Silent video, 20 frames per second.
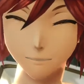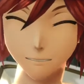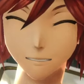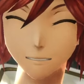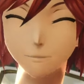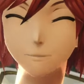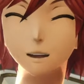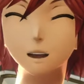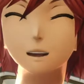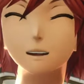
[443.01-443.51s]

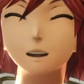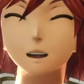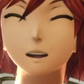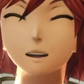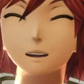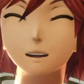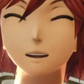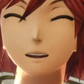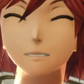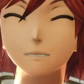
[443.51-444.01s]
You've got a
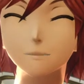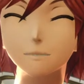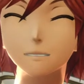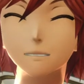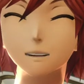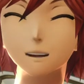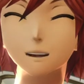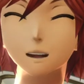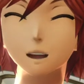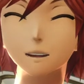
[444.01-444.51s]
real warmth,
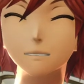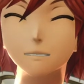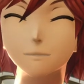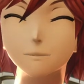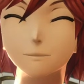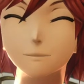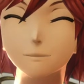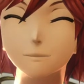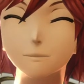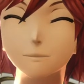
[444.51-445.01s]
you know that?
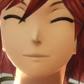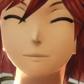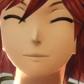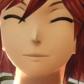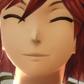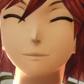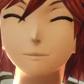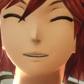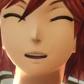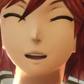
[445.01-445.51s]

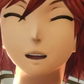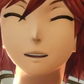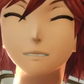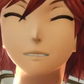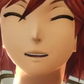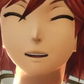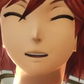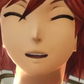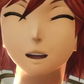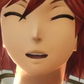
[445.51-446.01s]
It
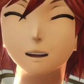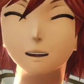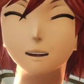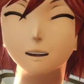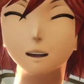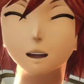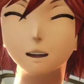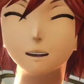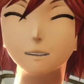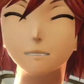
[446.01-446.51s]
actually really
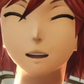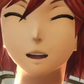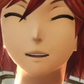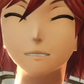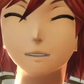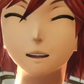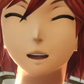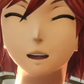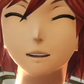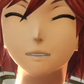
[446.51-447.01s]
reminds me
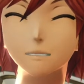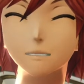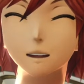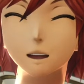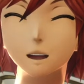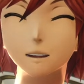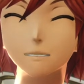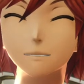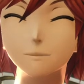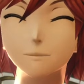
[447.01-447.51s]
of my best
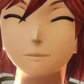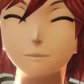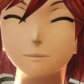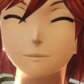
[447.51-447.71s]
friend.